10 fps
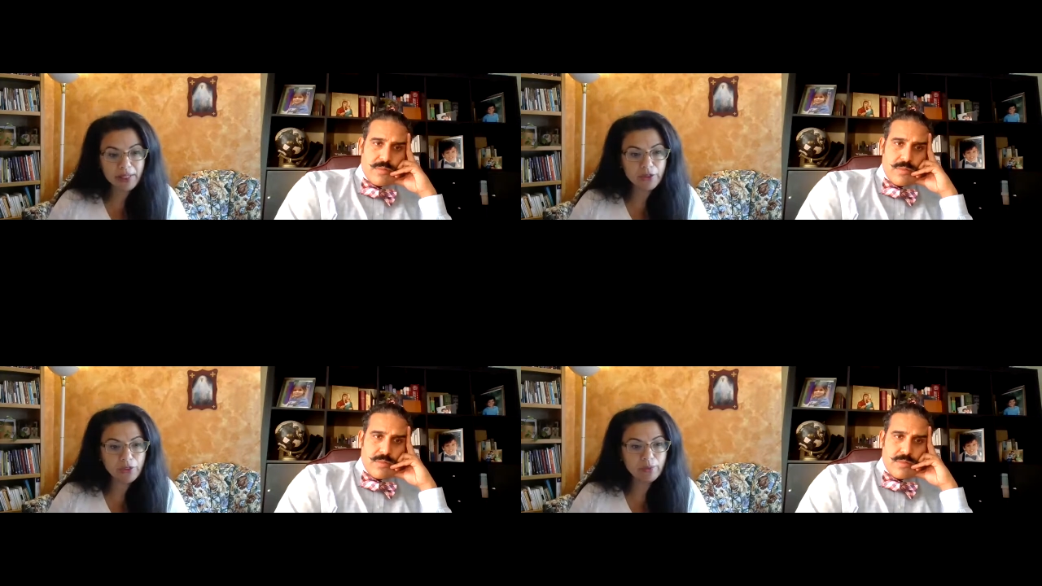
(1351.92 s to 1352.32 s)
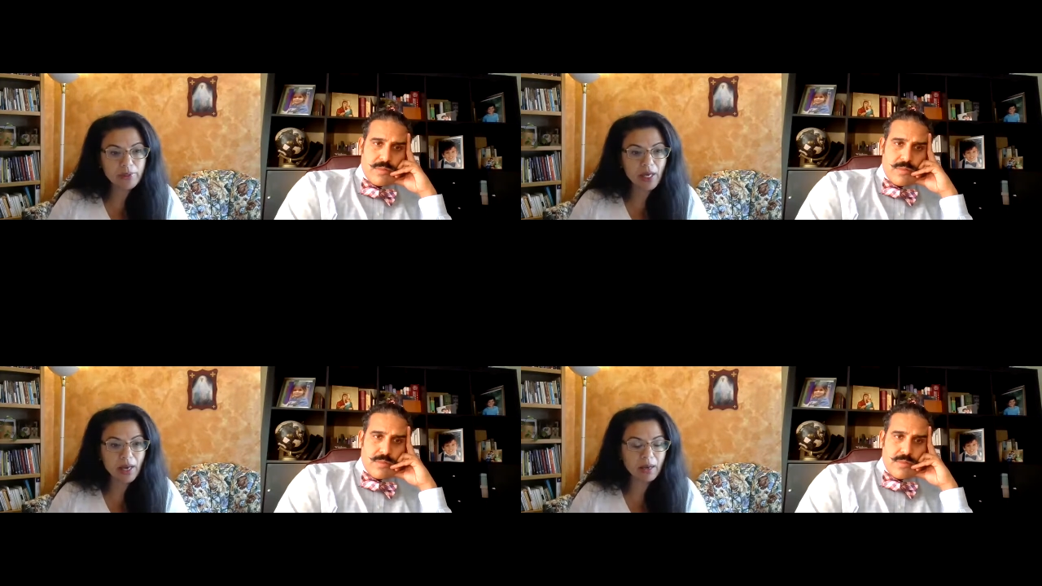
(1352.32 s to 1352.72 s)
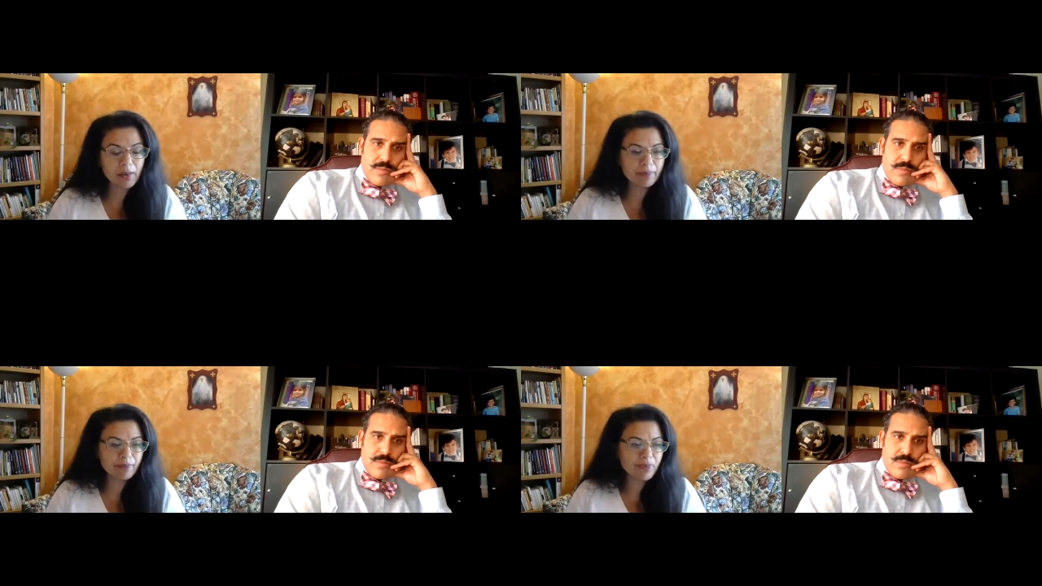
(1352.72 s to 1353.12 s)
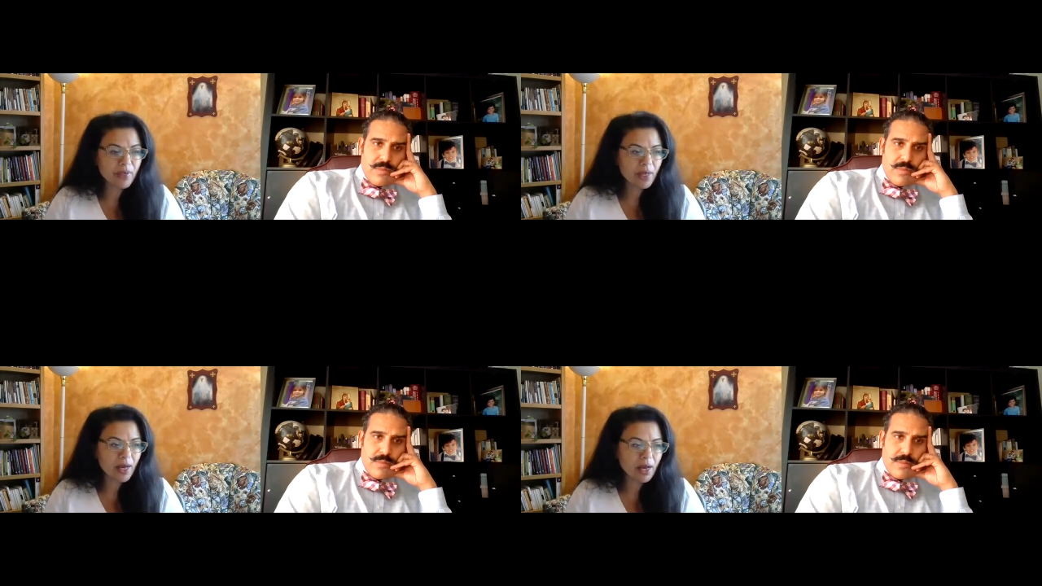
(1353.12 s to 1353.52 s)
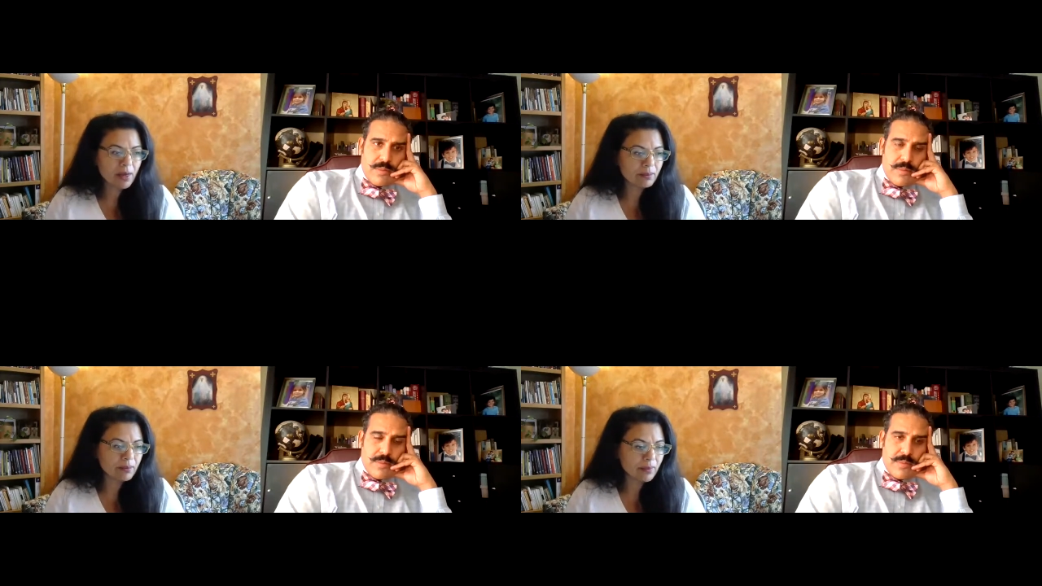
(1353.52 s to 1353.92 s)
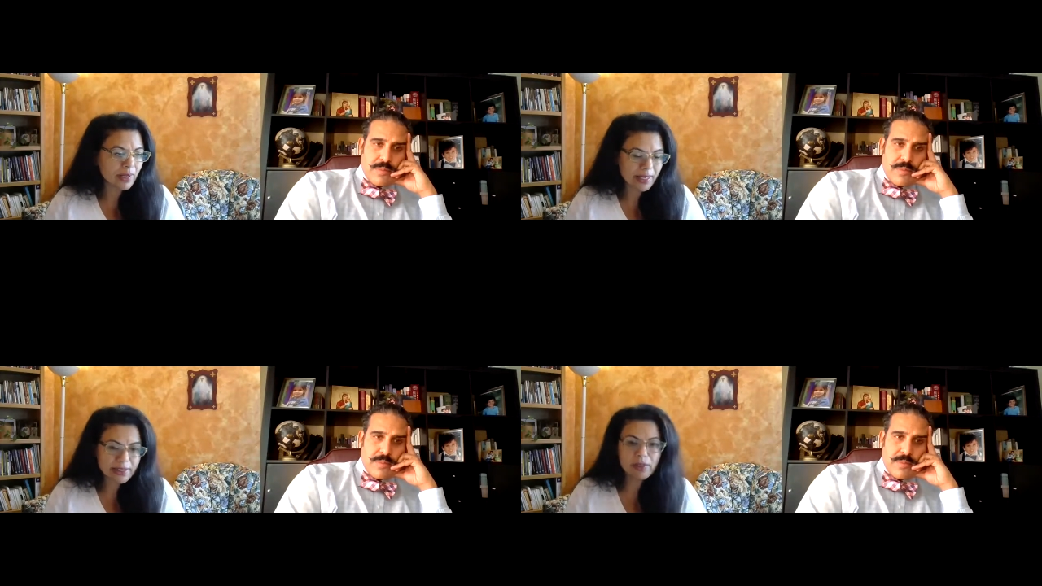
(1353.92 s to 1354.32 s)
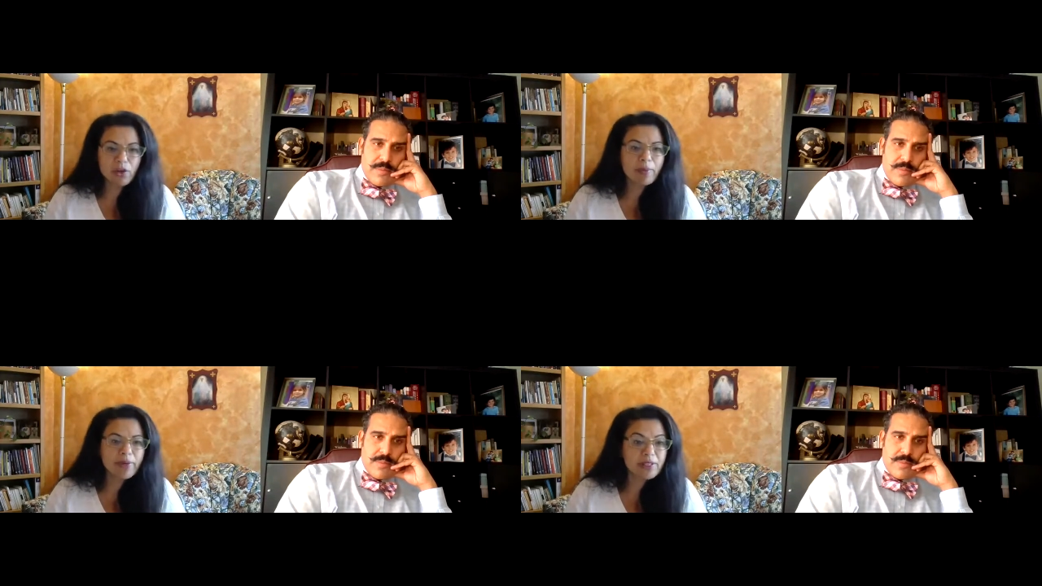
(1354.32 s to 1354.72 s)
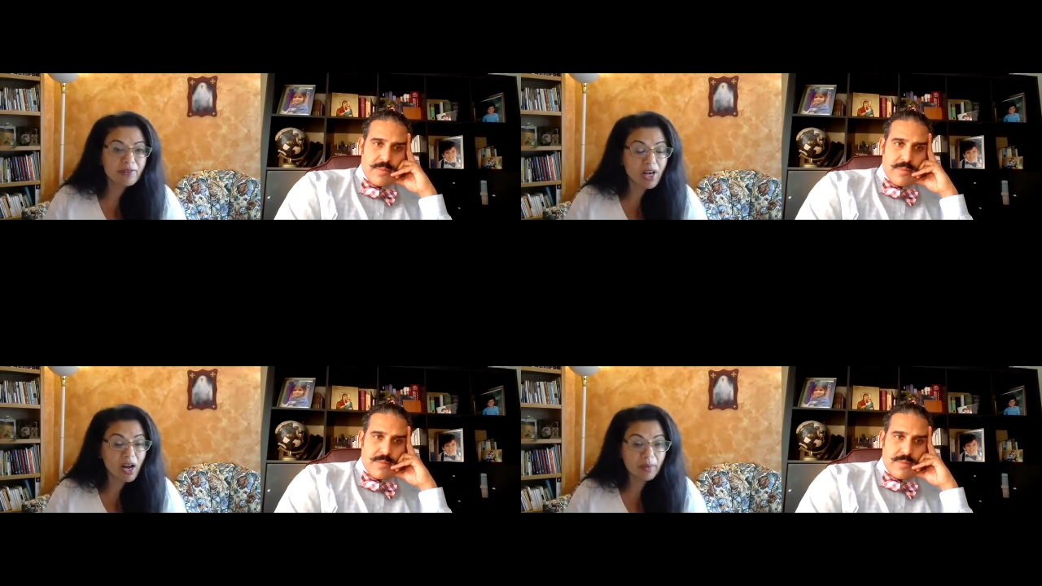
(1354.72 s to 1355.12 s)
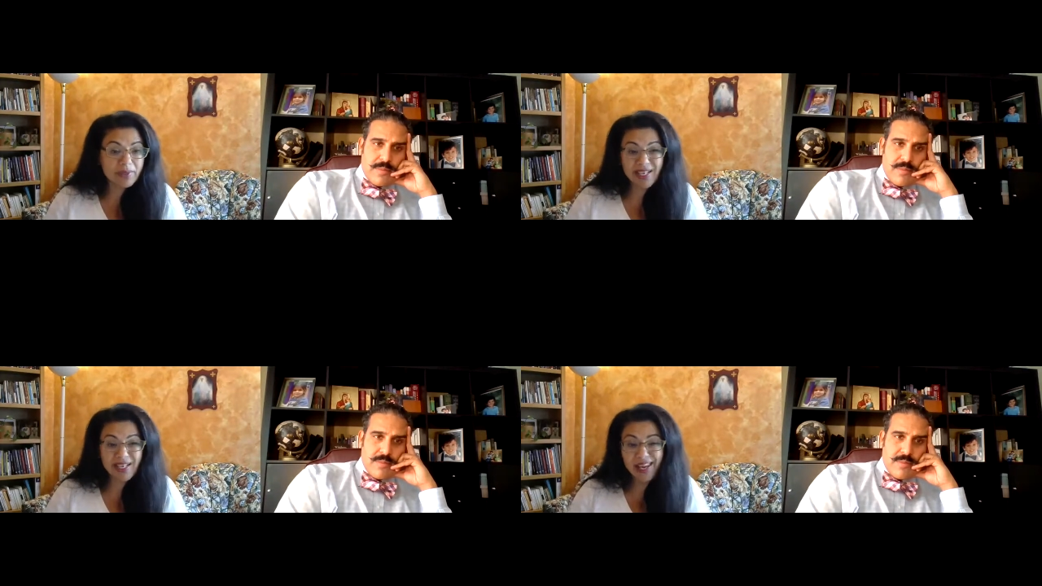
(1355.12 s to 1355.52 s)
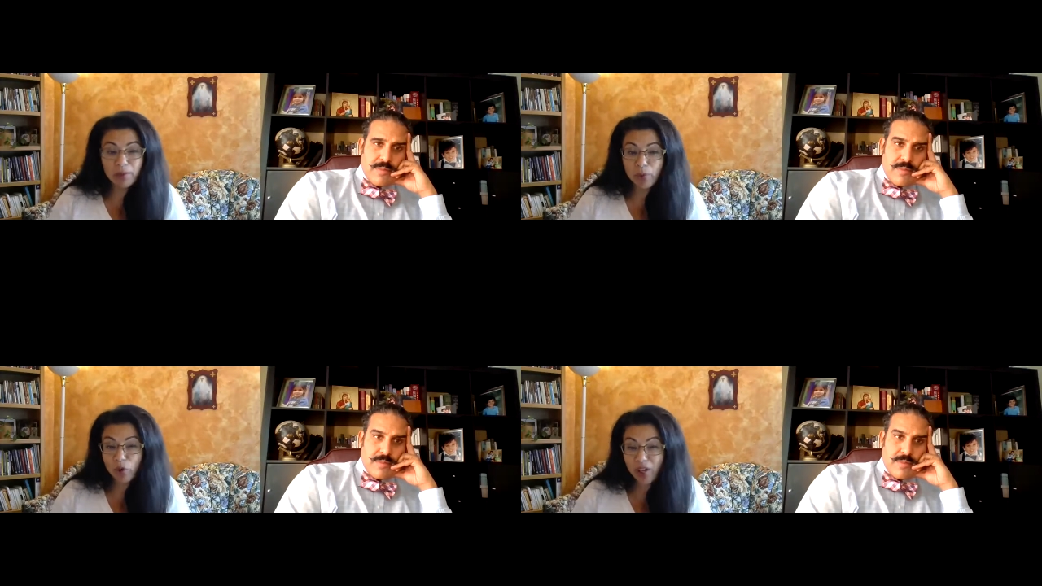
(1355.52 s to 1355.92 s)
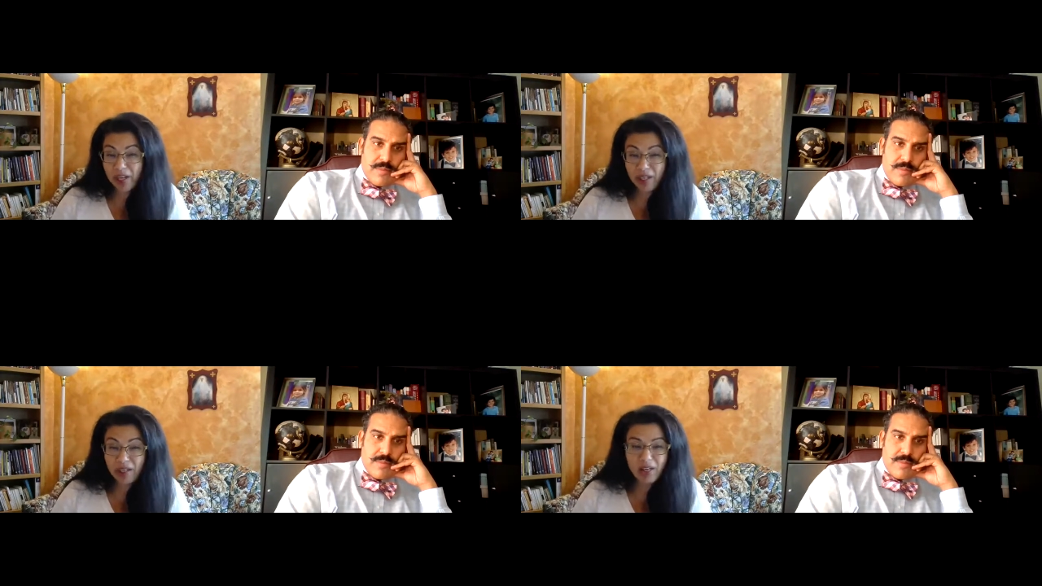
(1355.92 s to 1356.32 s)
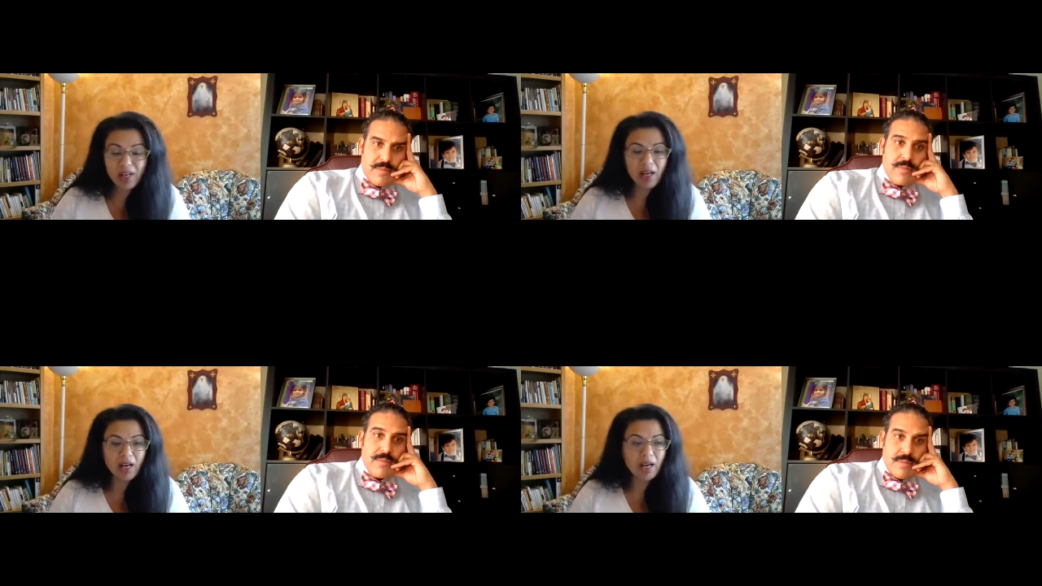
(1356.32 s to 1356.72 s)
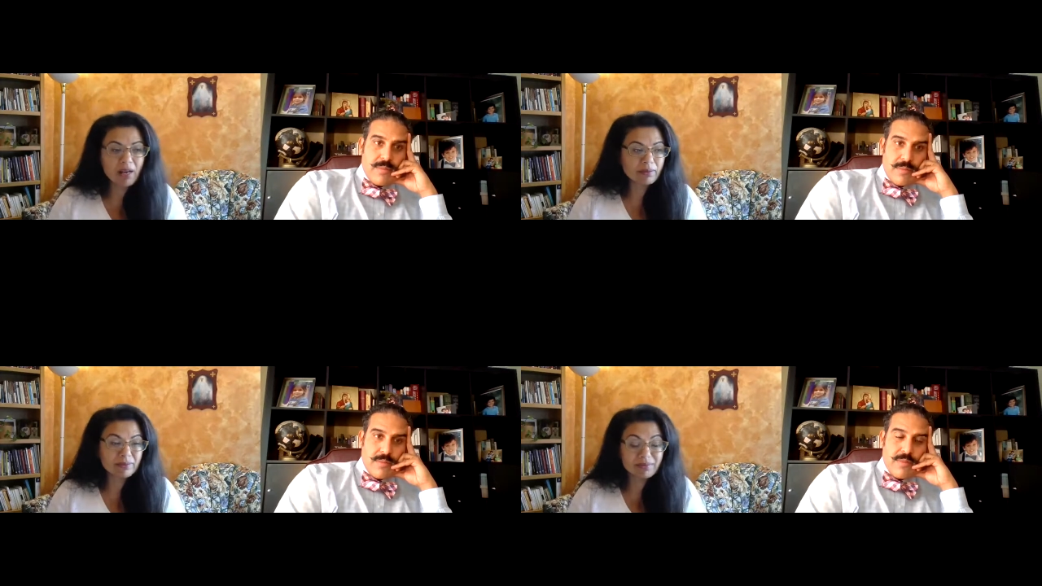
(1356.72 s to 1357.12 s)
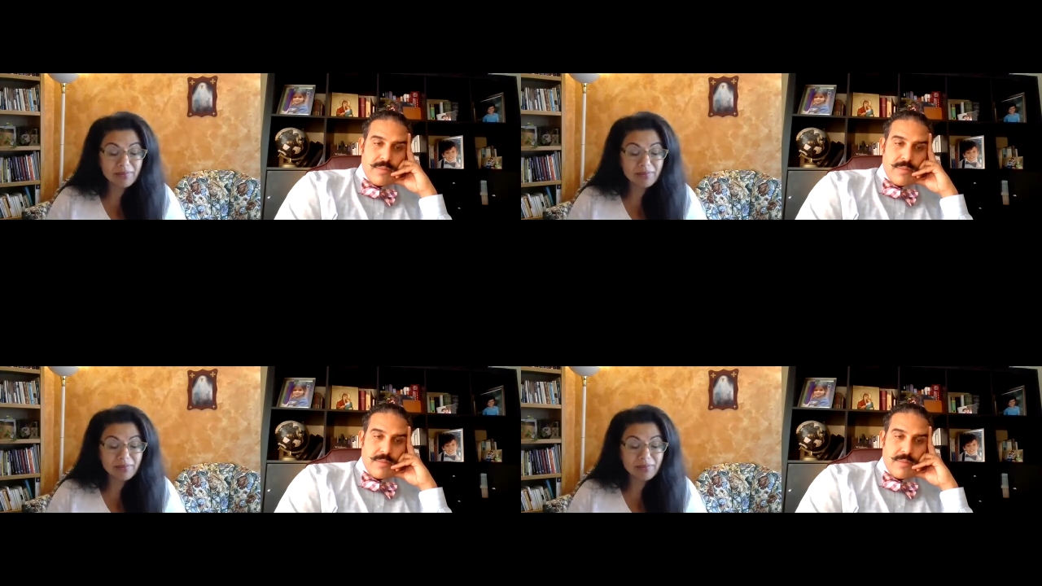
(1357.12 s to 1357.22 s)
Speaker 1: Egypt? Um, um, can I still call myself a Copt and hate Molokhia? Um,